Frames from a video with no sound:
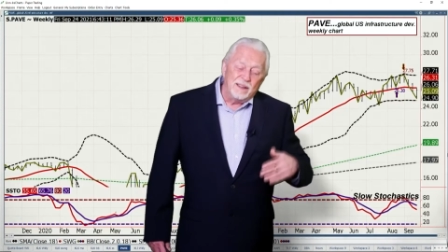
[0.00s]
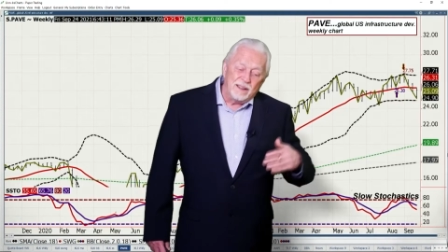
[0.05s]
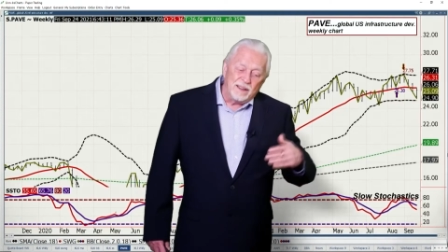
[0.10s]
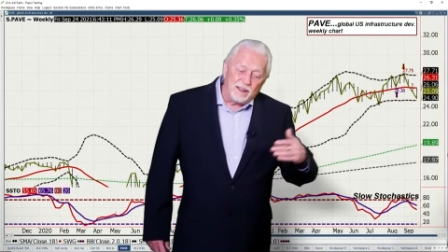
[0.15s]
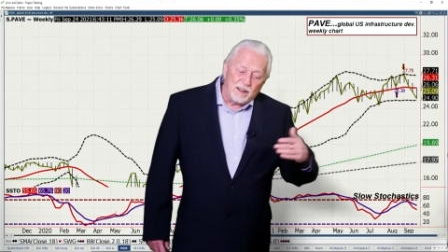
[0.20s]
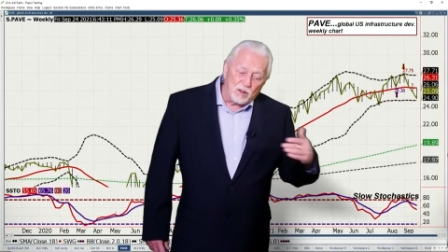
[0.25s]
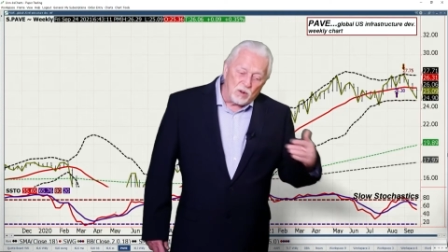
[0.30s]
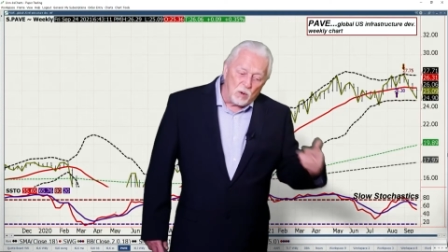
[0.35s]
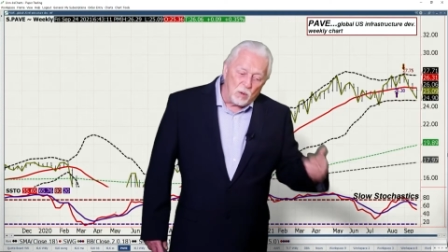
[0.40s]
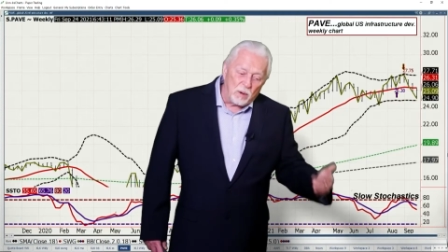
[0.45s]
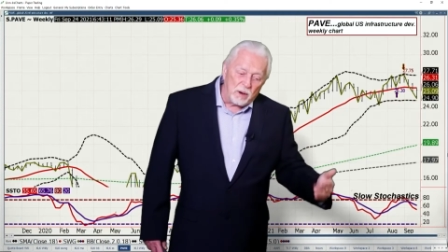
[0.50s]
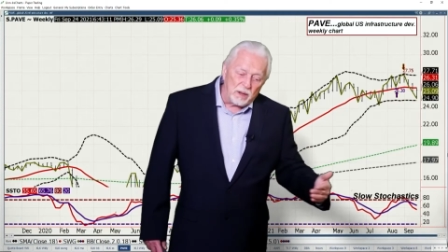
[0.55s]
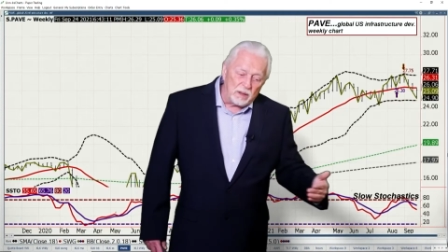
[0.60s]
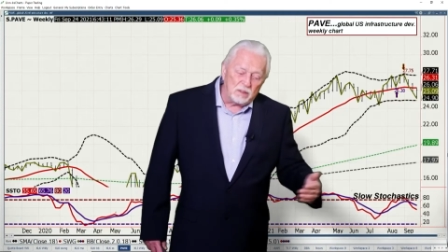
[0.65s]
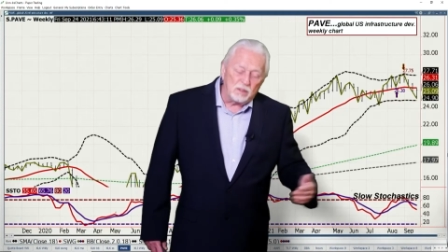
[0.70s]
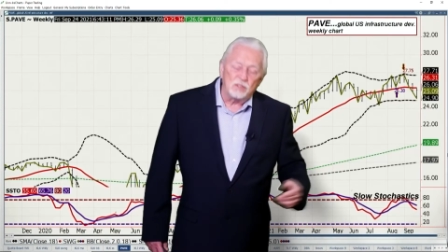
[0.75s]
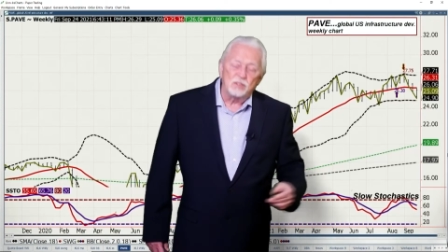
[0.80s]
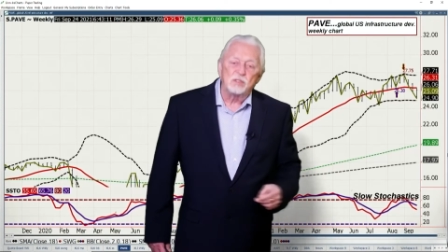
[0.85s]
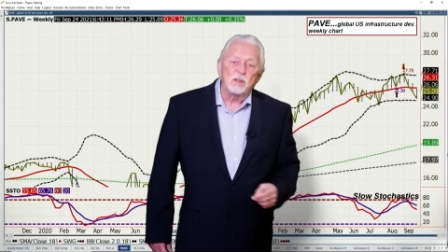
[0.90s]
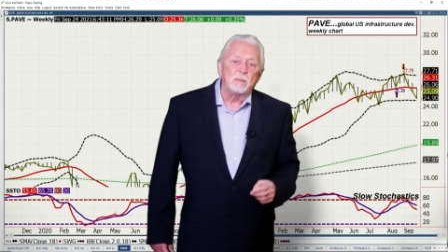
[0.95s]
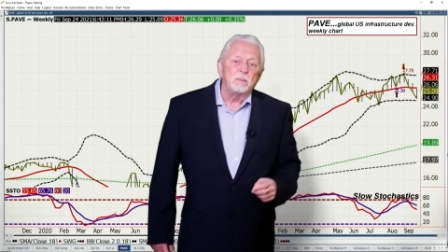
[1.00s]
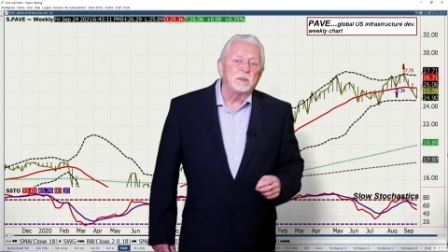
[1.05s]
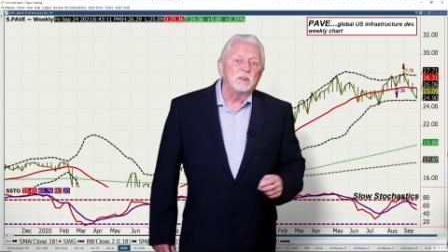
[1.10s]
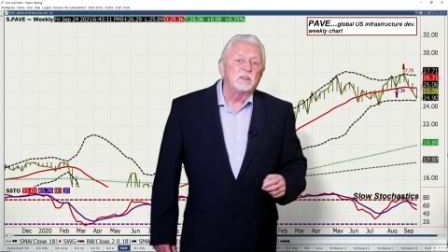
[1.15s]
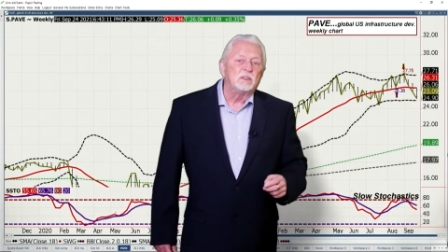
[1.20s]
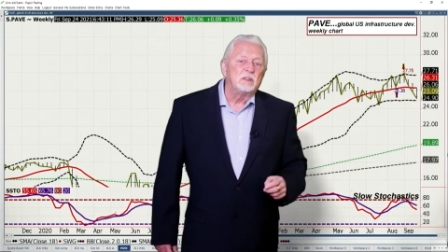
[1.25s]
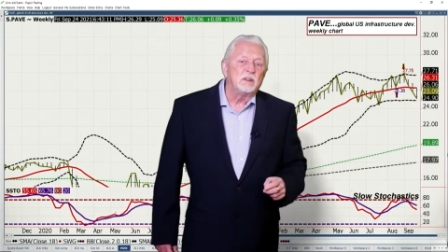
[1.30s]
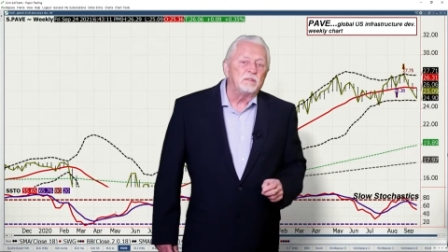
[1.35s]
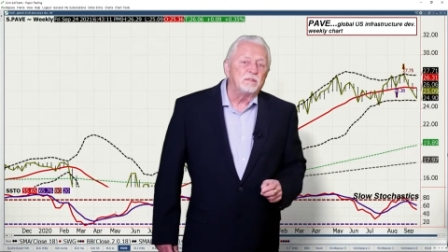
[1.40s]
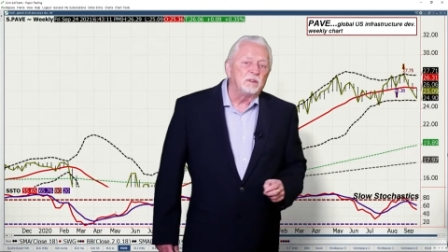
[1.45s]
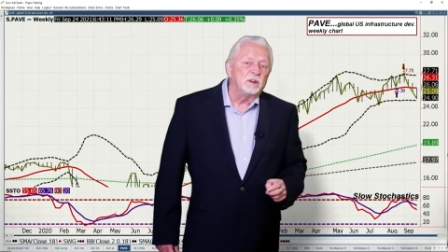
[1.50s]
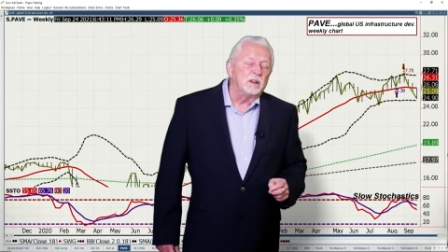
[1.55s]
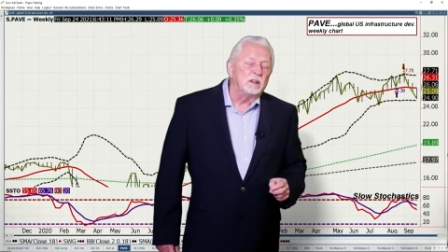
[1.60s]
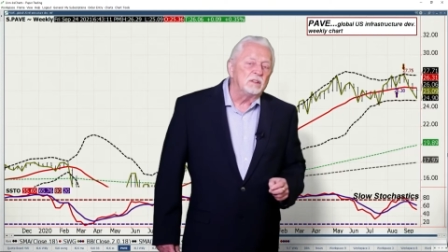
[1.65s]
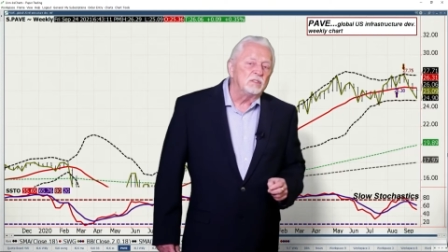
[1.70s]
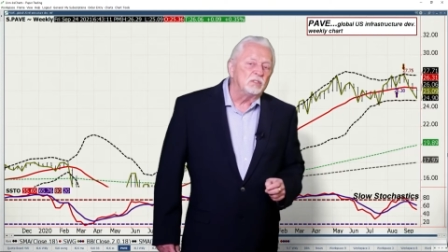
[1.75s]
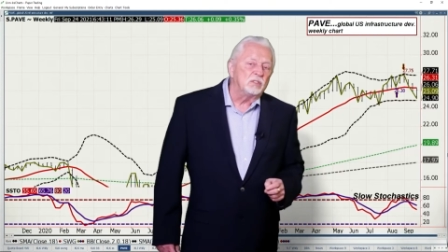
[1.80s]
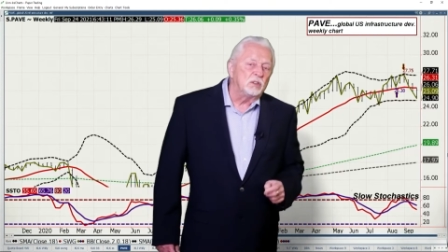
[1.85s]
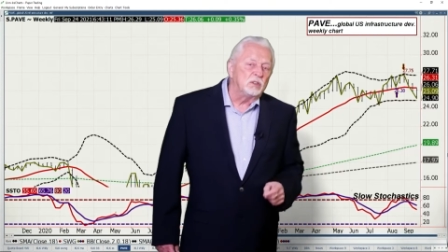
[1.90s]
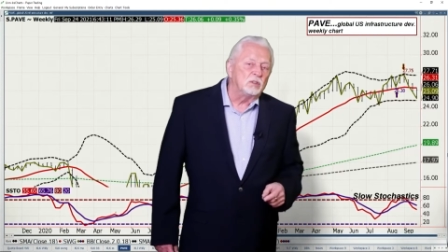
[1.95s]
according to some of the different
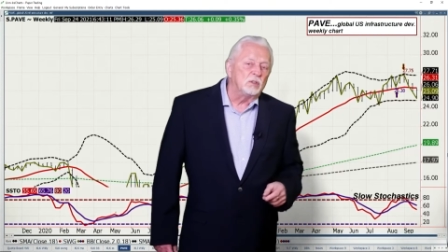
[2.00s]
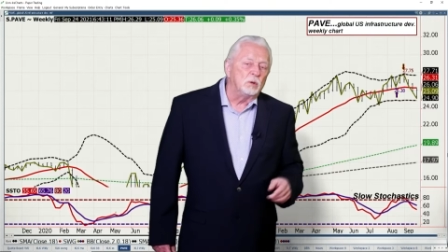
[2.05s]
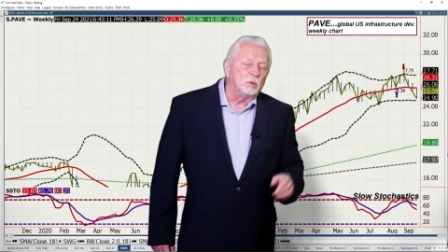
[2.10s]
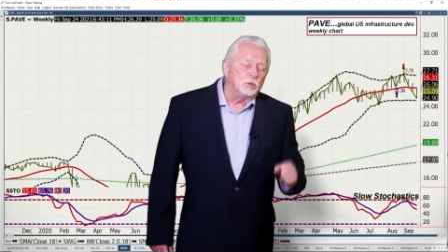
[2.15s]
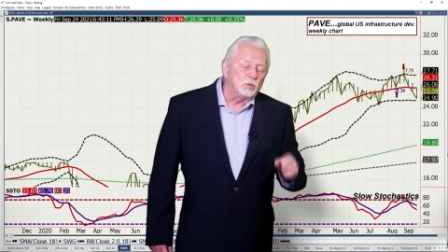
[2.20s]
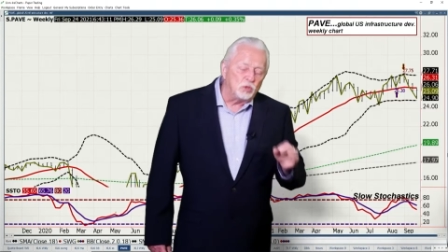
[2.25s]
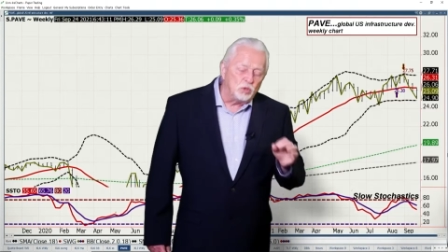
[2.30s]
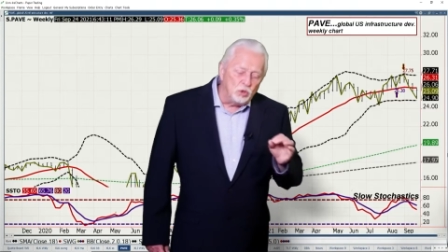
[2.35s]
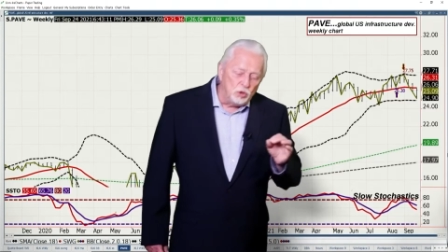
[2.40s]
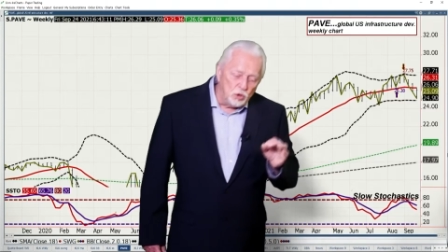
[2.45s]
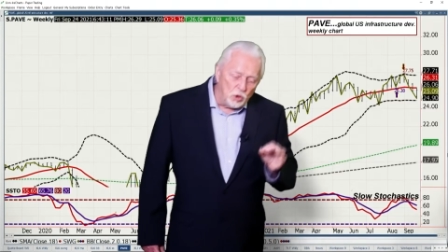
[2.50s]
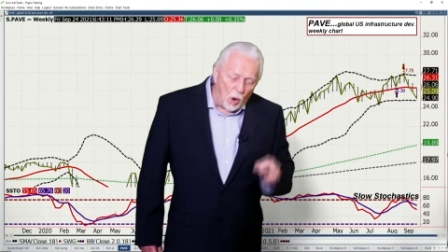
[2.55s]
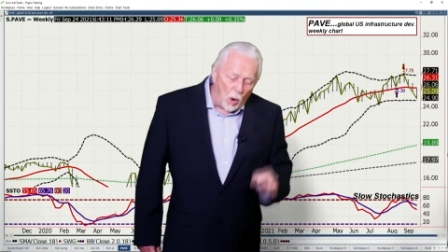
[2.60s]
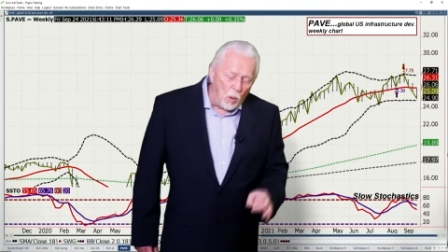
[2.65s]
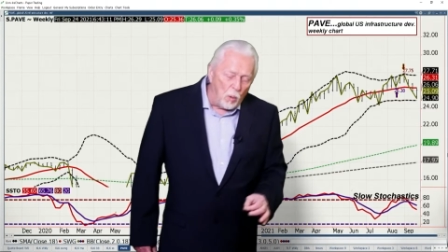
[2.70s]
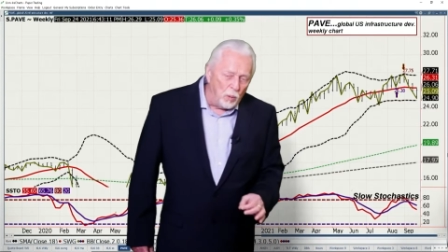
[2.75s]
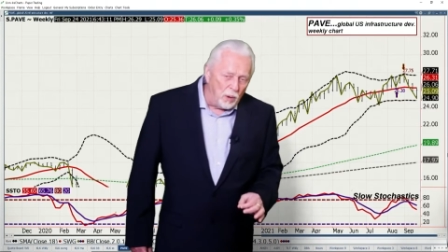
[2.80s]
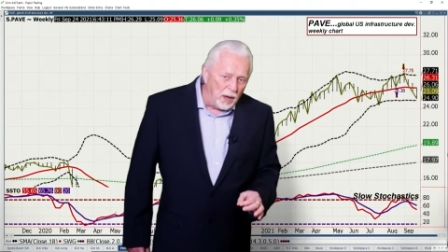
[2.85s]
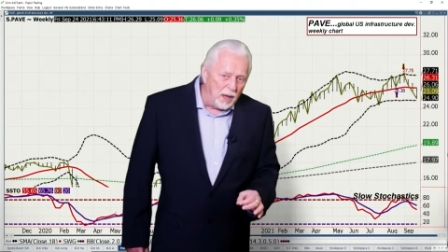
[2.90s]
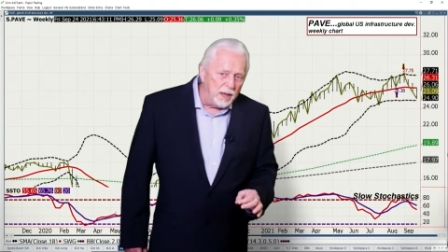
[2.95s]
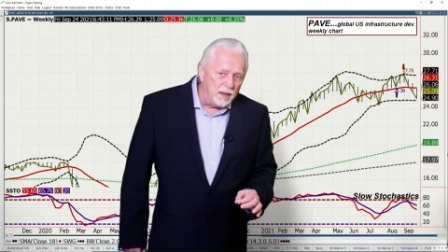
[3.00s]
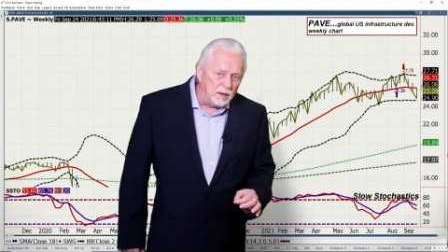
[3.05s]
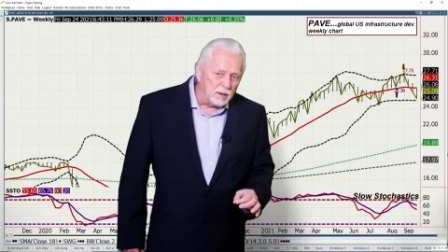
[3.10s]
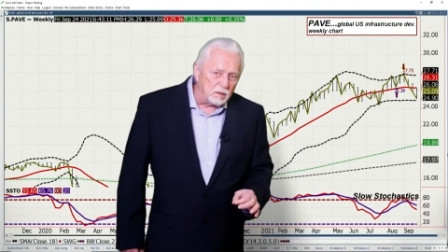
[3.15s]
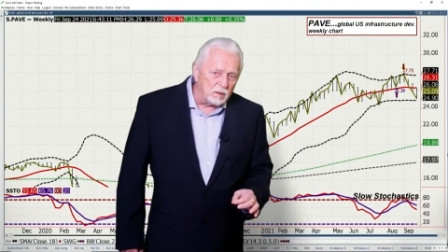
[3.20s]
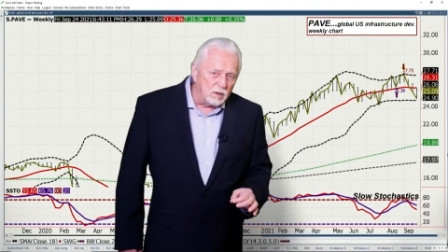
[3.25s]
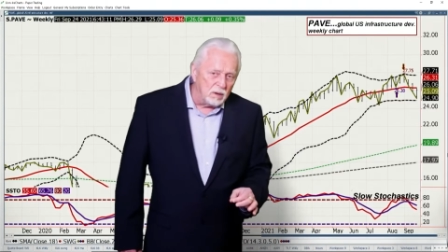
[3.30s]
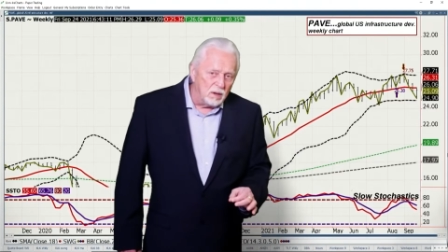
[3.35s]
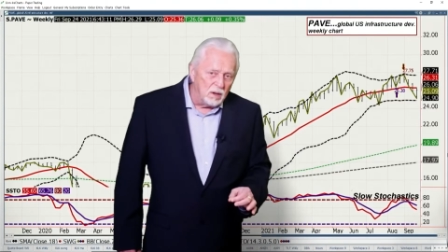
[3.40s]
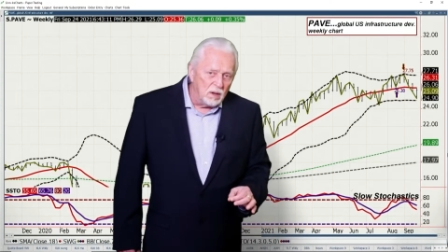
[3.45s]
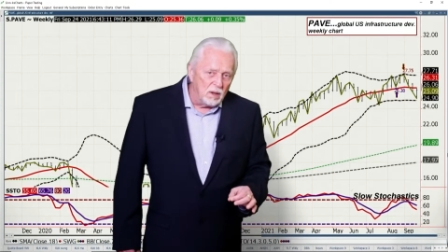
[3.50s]
institutes, no later